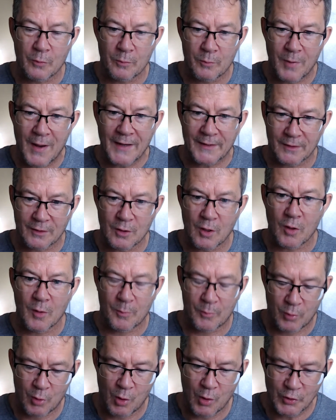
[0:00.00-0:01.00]
back and got the
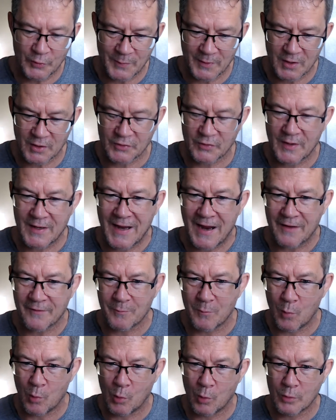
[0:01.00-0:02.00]
Pros because they have
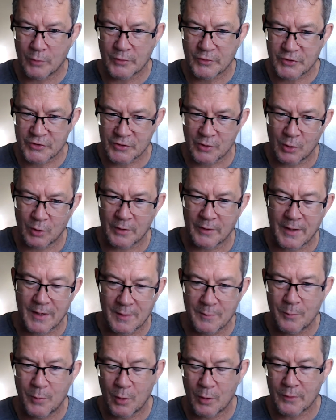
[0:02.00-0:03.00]
more solar
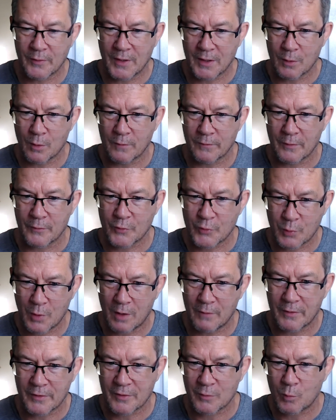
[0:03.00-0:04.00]
input. They go from
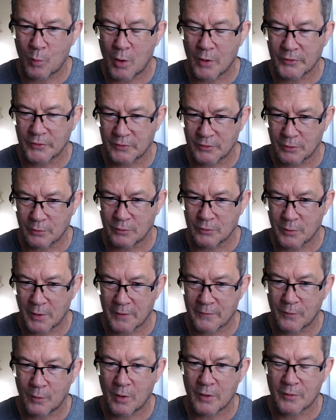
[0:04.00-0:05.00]
1200 watts to
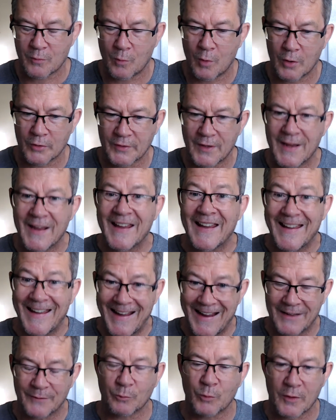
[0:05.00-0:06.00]
2400 watts.
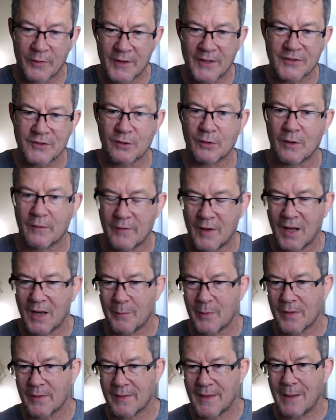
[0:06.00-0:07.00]
And with this new
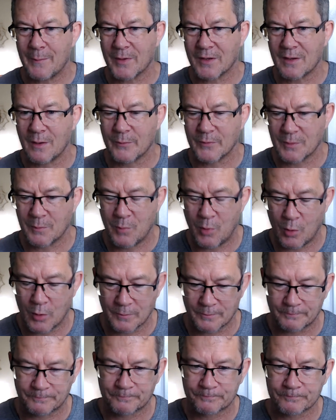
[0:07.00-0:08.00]
development, that becomes
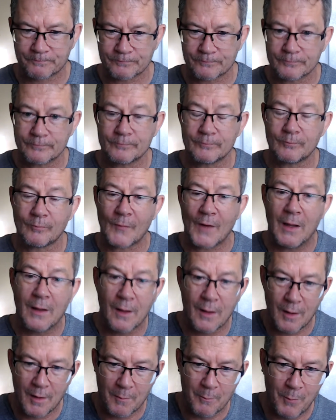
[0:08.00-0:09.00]
important.
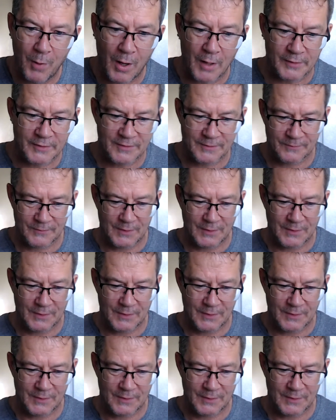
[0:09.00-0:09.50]
But